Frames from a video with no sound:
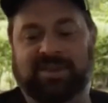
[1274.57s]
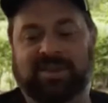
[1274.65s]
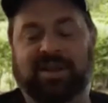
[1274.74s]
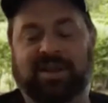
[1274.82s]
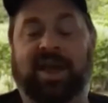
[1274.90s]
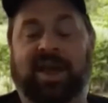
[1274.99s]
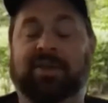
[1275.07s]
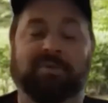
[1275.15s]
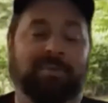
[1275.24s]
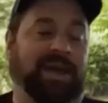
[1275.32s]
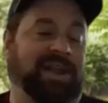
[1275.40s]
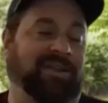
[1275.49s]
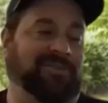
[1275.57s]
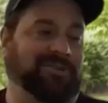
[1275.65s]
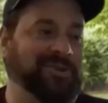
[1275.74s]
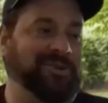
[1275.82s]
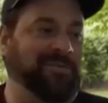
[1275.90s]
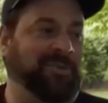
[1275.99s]
And Henry might have a
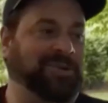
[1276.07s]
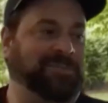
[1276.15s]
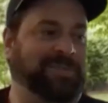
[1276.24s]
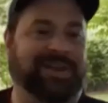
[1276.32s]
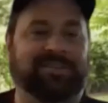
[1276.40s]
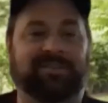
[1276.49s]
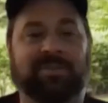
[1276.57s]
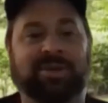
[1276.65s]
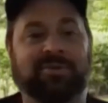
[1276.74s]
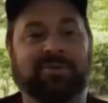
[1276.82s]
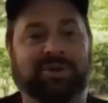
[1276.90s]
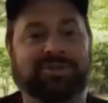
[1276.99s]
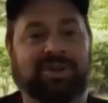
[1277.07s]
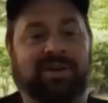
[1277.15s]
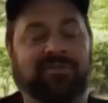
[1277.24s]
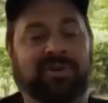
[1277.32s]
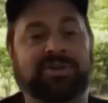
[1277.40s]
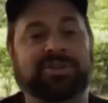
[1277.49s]
unique perspective. I mean, you were a
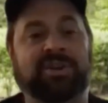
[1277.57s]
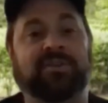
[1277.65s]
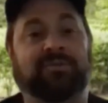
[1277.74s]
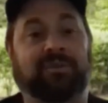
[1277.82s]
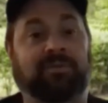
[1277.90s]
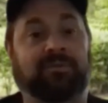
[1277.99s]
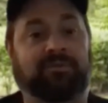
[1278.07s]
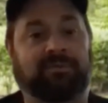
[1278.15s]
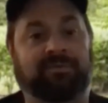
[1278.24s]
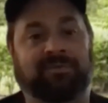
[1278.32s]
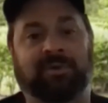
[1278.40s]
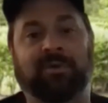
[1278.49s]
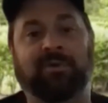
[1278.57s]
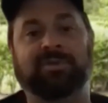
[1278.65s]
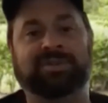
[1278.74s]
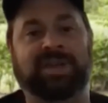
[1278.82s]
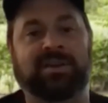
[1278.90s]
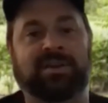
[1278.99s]
software engineer for over
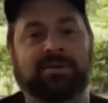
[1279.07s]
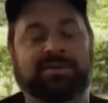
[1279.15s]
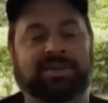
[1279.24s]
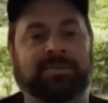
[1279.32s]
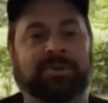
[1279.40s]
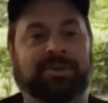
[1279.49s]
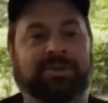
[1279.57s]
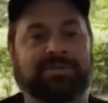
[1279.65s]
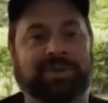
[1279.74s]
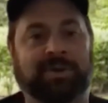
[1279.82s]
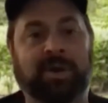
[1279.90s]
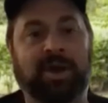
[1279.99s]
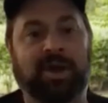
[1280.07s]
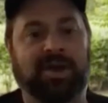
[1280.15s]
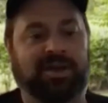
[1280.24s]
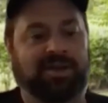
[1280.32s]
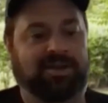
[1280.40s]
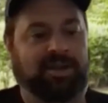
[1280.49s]
10 years, I believe. So,
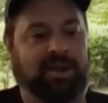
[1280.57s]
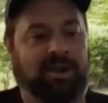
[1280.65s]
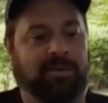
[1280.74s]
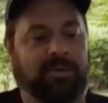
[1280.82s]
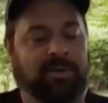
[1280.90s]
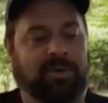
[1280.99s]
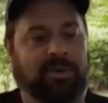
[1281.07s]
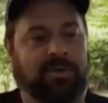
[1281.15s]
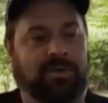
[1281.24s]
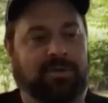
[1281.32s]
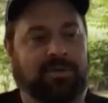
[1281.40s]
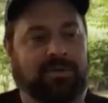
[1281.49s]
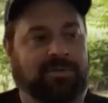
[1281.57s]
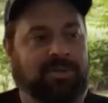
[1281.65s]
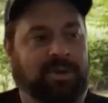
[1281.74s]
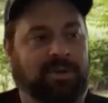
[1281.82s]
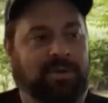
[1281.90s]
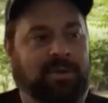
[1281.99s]

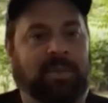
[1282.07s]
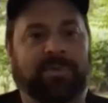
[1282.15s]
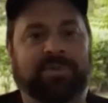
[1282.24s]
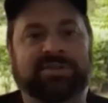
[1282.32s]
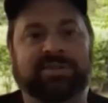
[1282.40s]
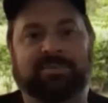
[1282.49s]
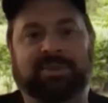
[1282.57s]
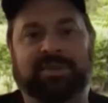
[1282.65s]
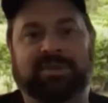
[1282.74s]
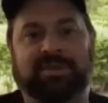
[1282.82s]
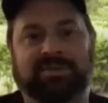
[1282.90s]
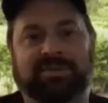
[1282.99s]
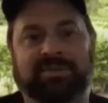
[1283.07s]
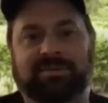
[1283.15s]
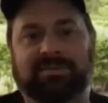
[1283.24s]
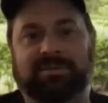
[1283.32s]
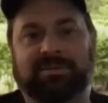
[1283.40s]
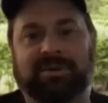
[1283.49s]
there might be something that,
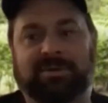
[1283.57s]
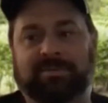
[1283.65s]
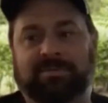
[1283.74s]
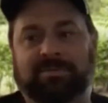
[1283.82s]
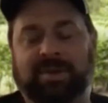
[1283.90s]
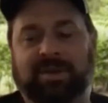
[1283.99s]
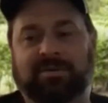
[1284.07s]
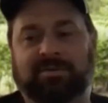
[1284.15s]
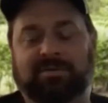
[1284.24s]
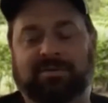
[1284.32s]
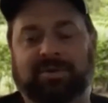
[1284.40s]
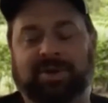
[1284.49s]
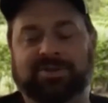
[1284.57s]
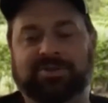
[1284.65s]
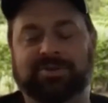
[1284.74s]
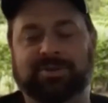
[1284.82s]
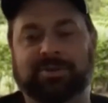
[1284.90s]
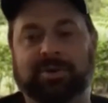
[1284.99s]
rings
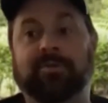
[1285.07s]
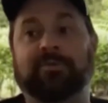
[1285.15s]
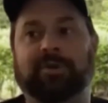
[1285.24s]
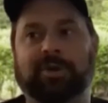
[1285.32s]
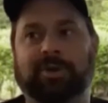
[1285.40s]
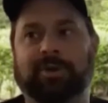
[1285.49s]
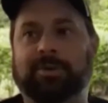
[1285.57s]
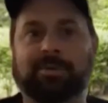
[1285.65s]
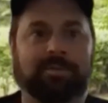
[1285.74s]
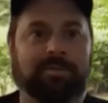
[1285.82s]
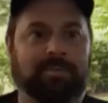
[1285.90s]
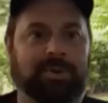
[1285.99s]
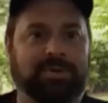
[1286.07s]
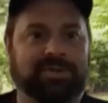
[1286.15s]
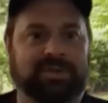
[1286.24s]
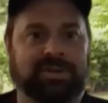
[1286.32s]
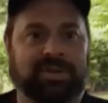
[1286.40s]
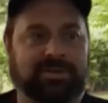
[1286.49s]
truer for you
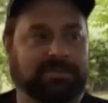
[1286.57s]
personally.